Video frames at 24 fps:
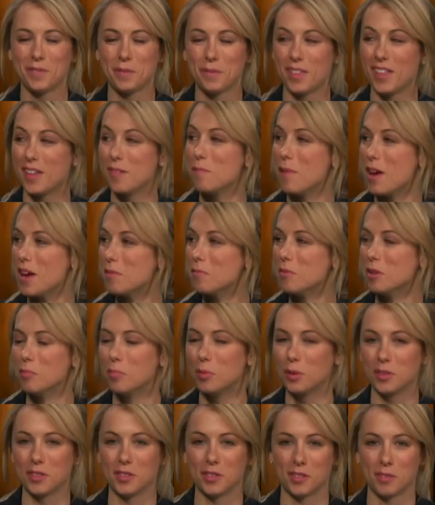They made me
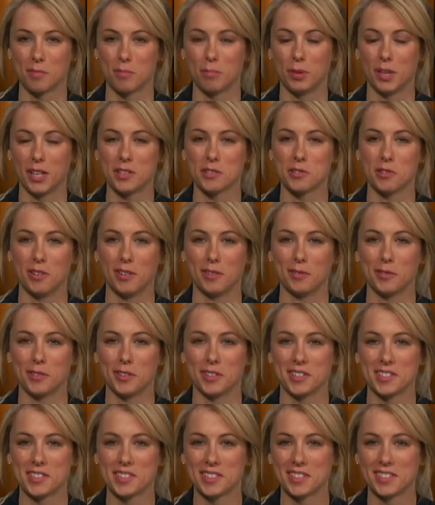put the blazer on for
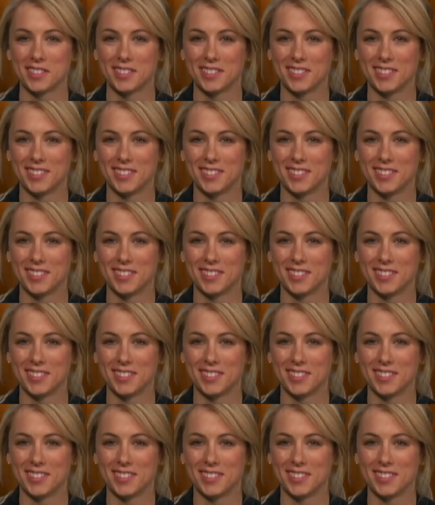this.